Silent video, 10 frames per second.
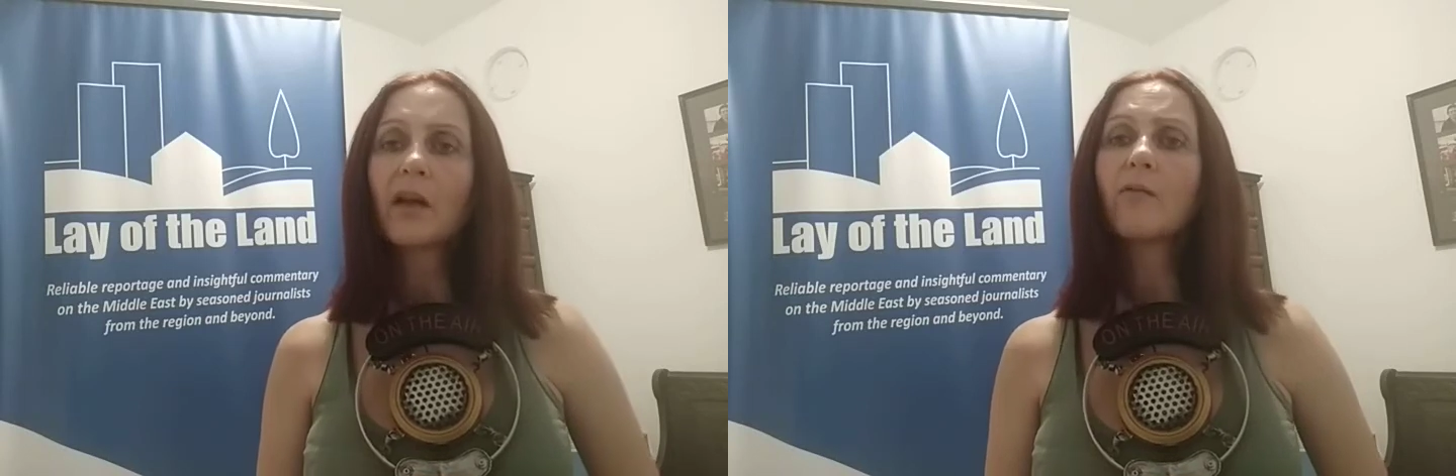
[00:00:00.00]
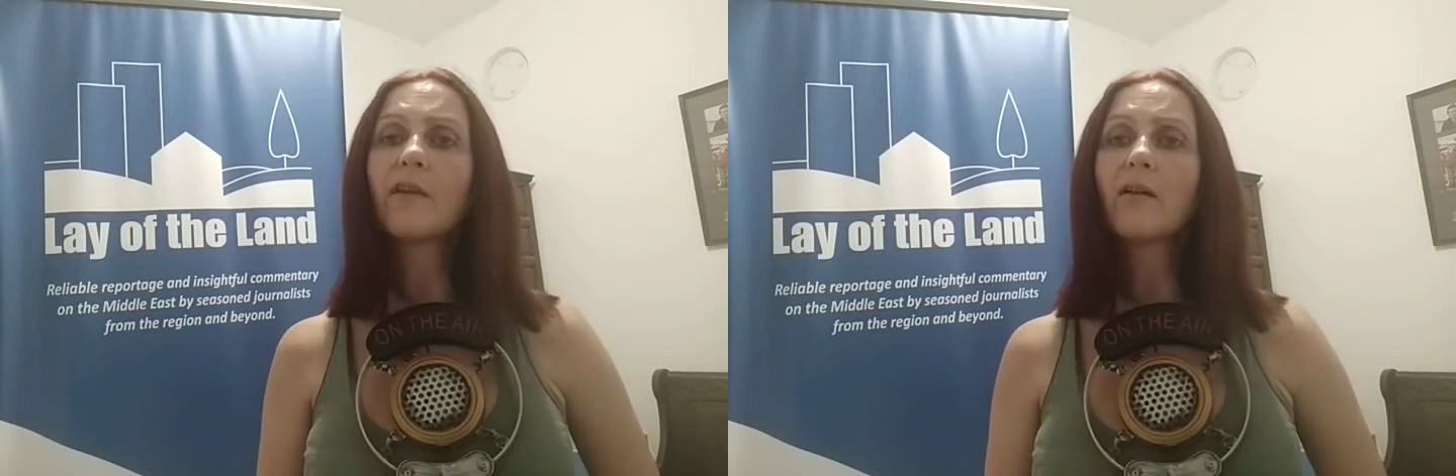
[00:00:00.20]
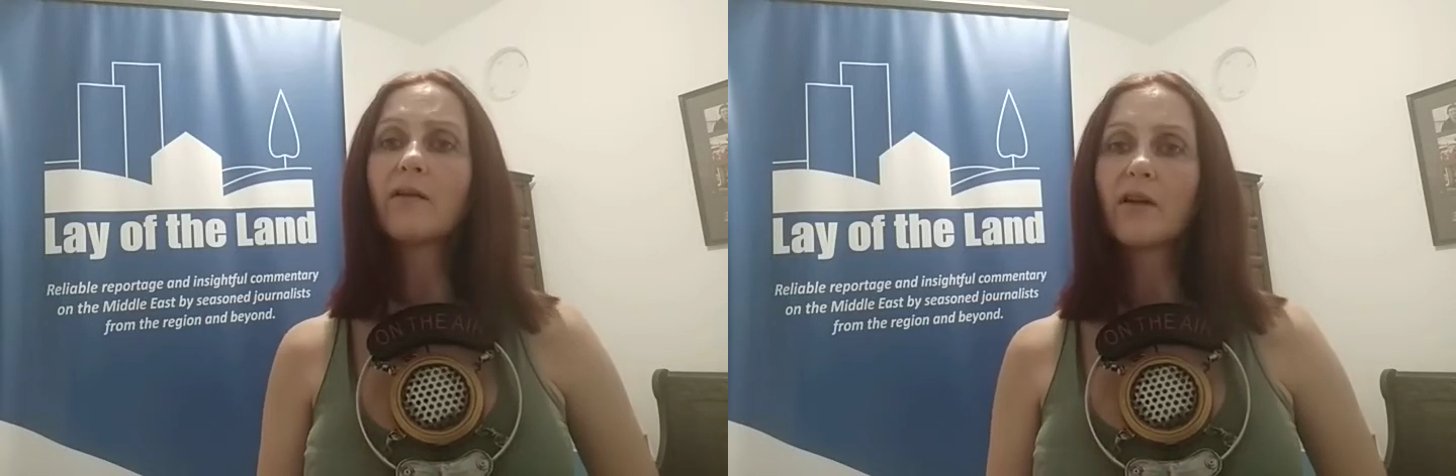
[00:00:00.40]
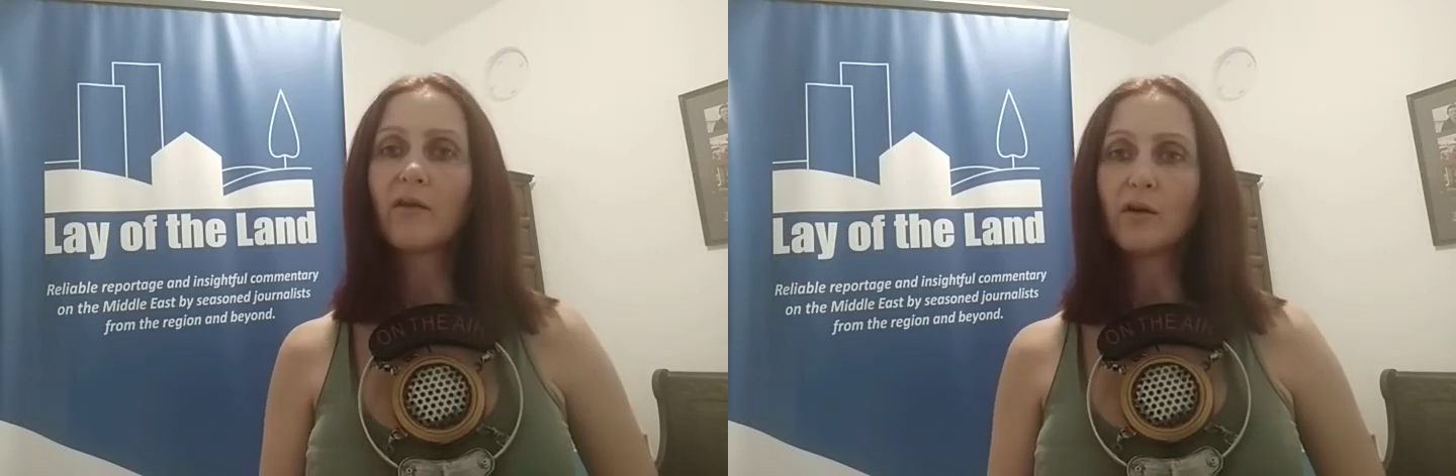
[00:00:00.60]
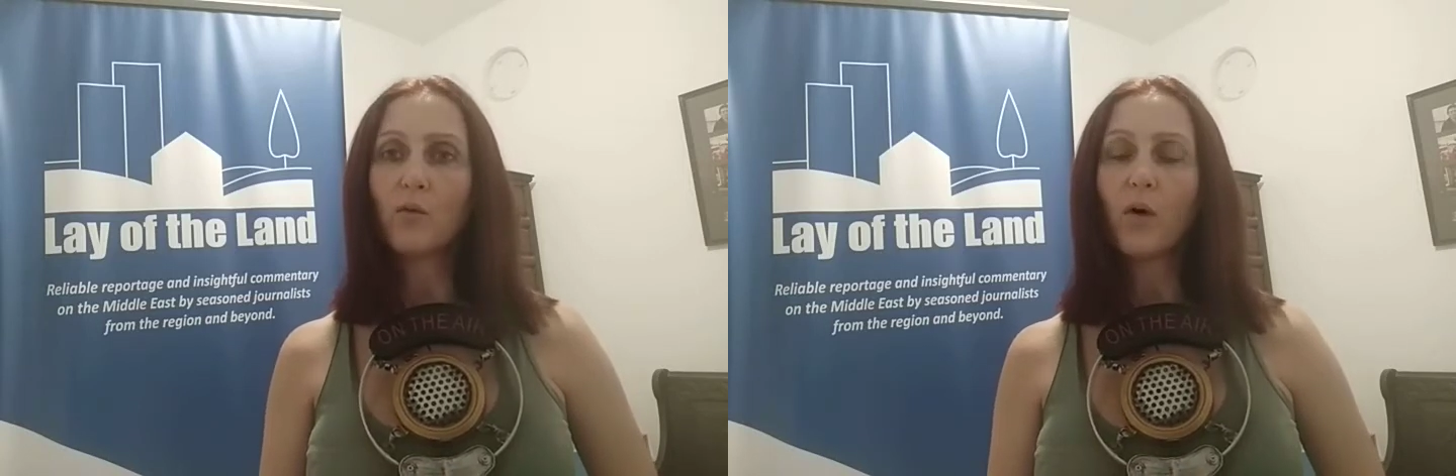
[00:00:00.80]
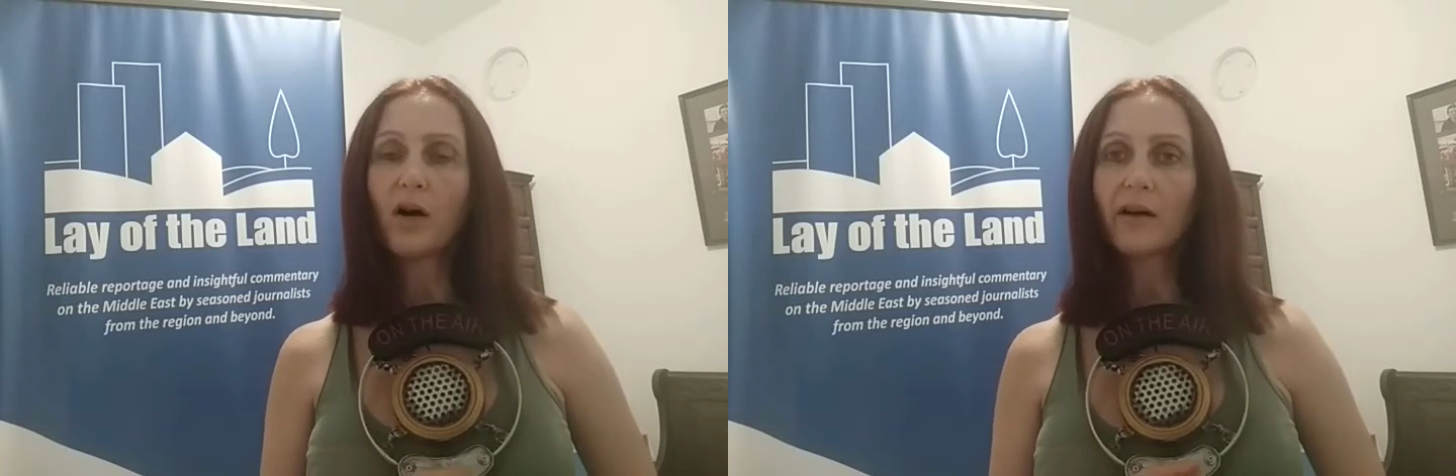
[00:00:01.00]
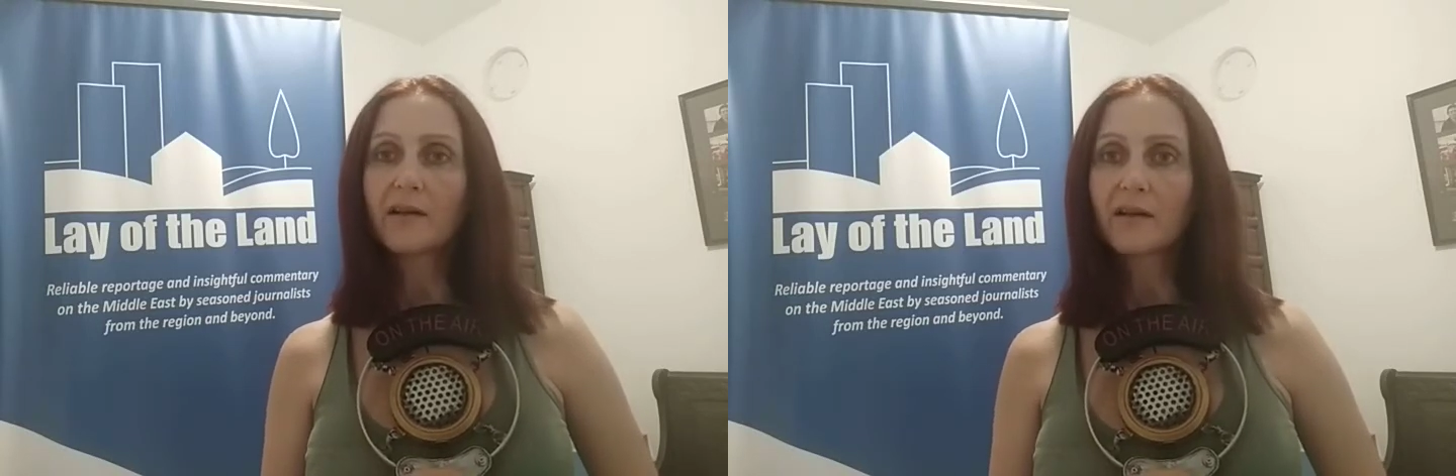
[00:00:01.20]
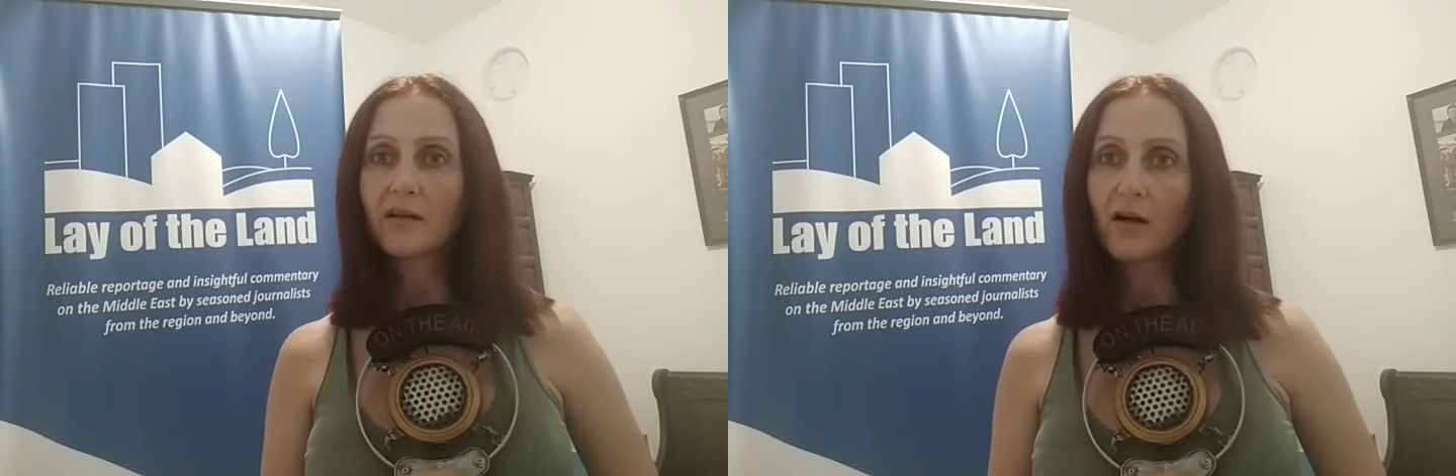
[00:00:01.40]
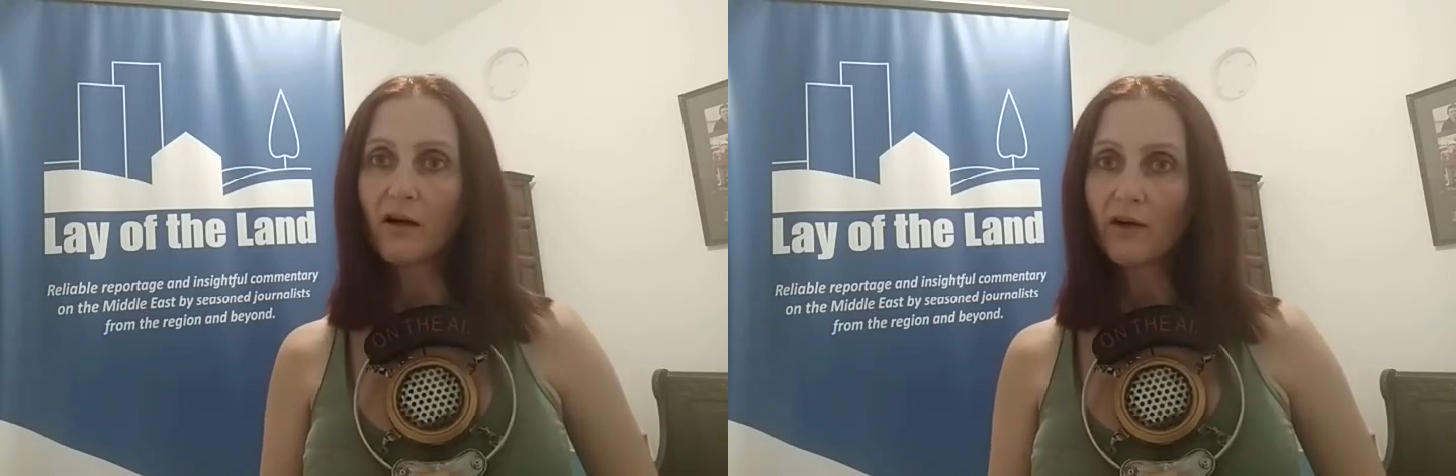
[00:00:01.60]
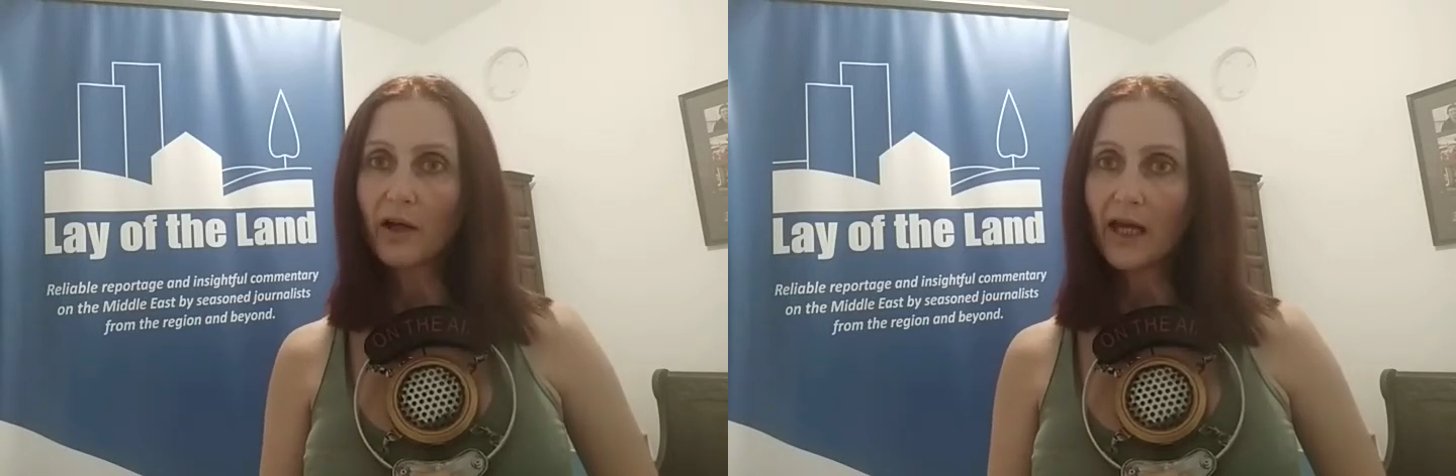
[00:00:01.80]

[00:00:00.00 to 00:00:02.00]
very, very worrying scenario